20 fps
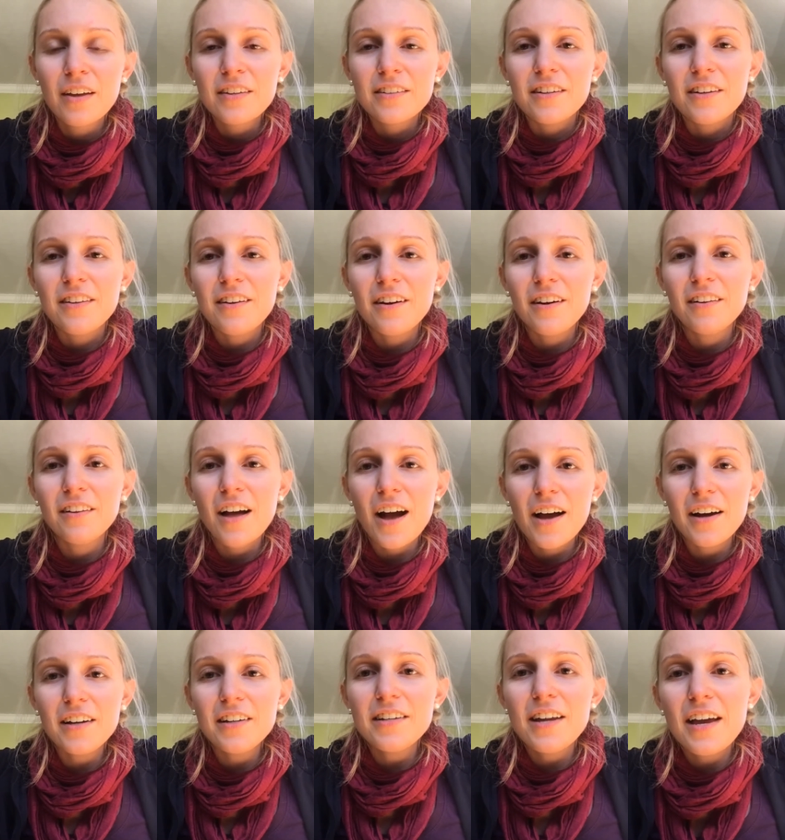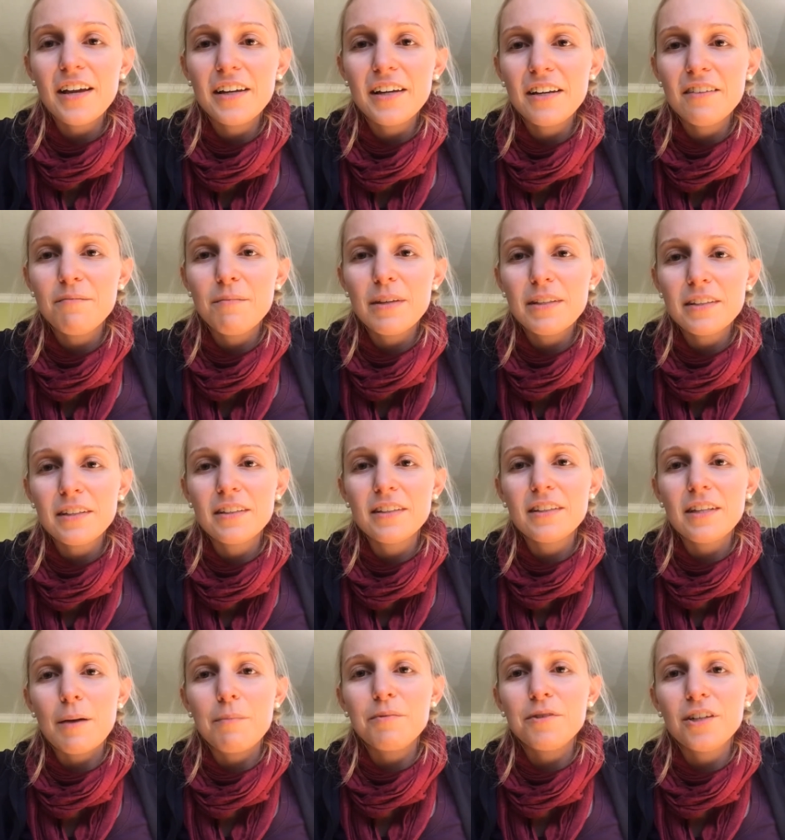So there are a lot of negative
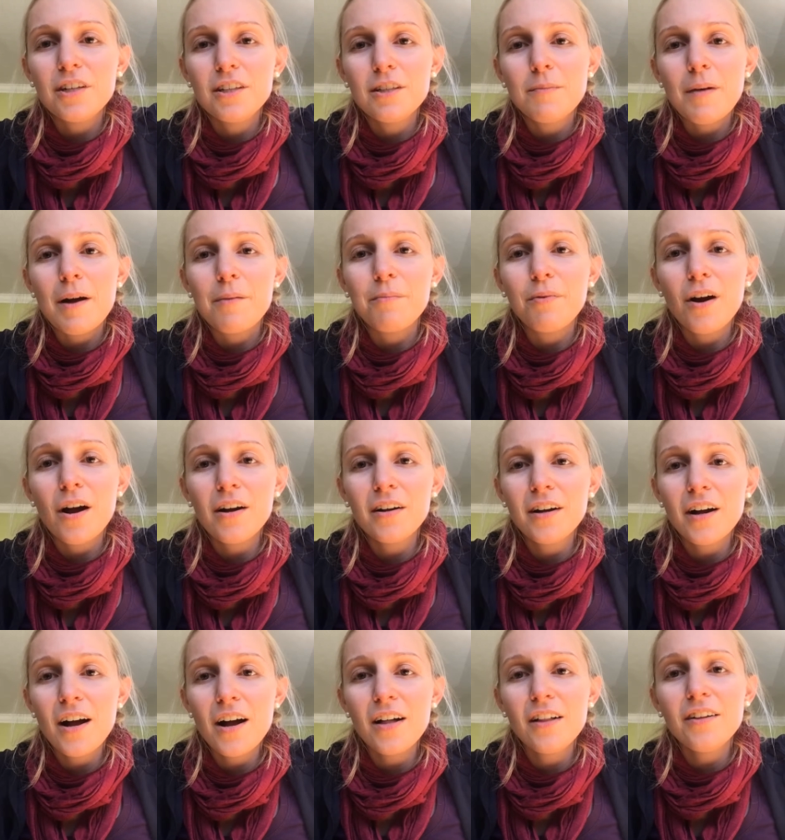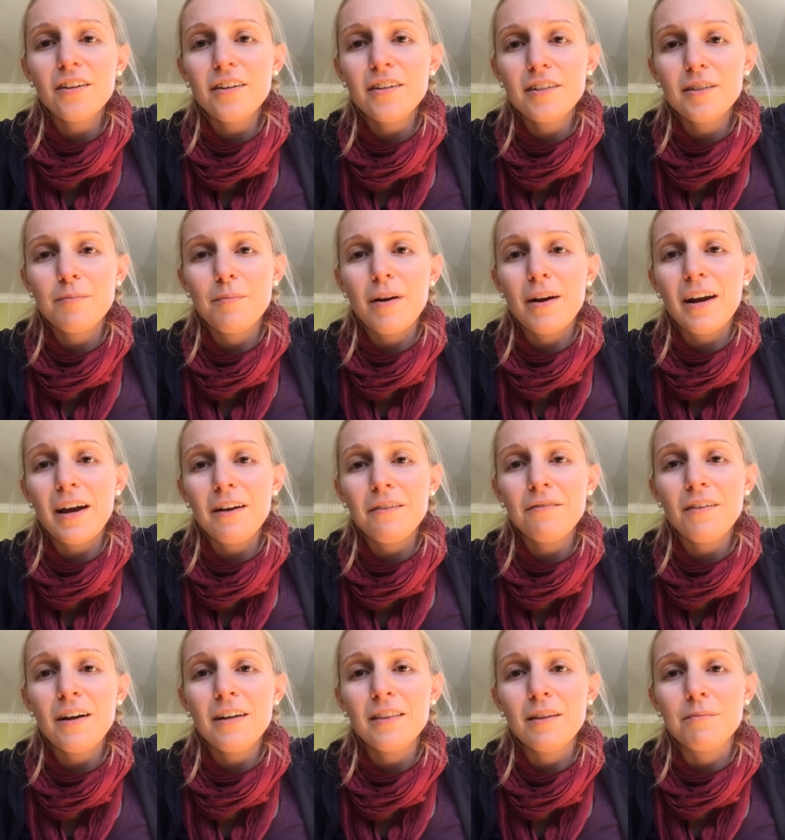misconceptions about prong collars, but I
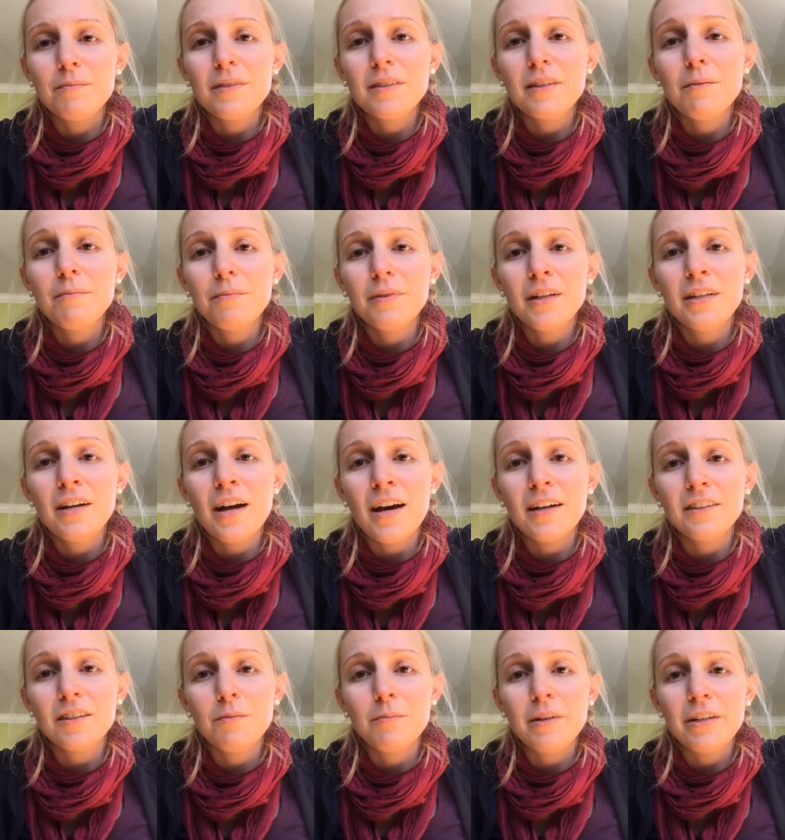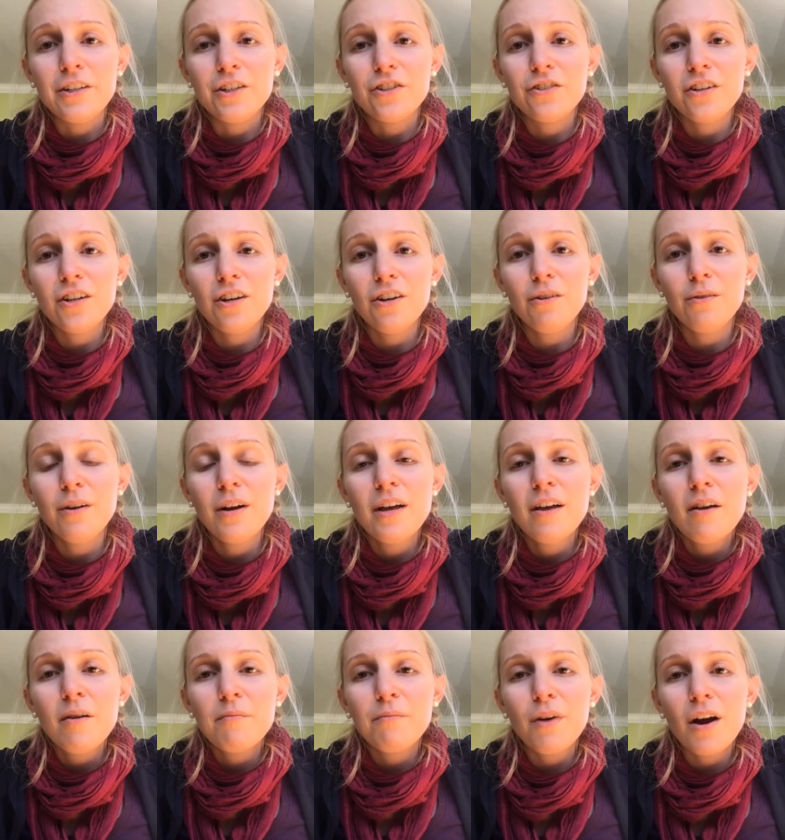find them simply not to be true.
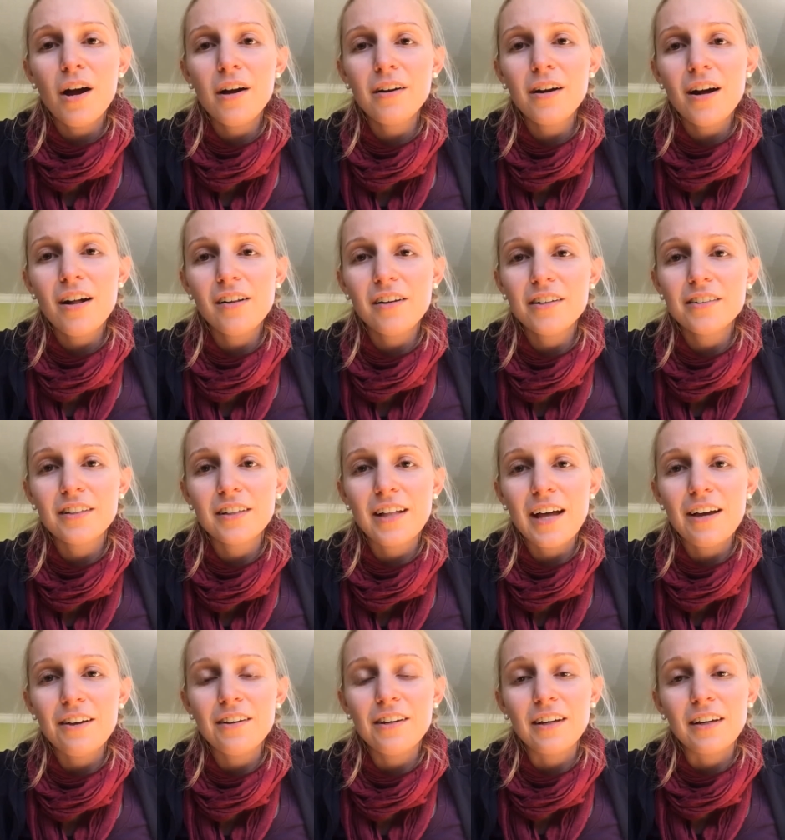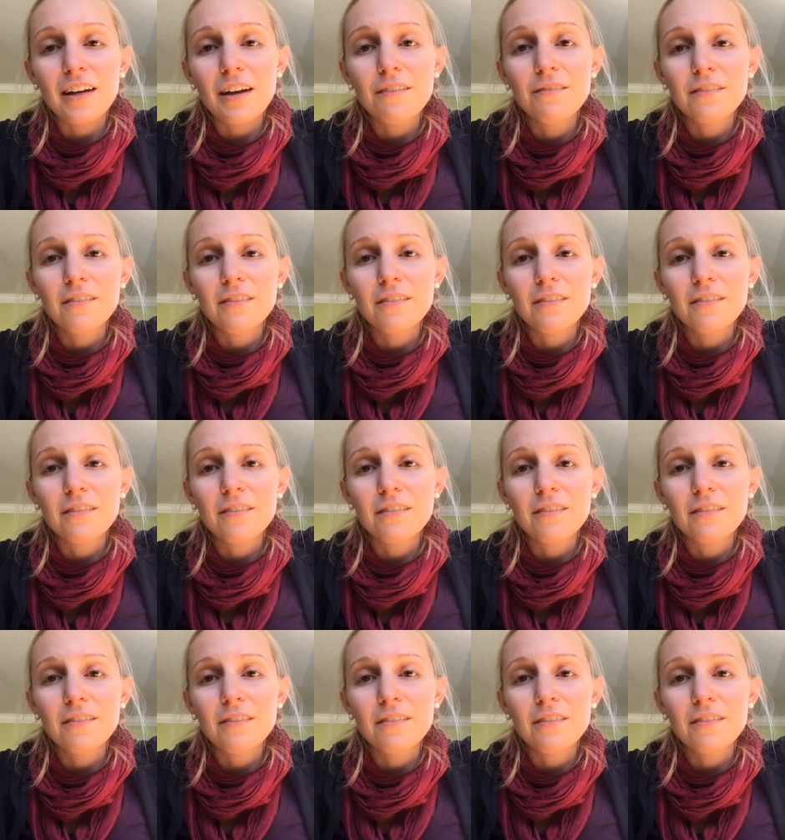Prong collars allow you to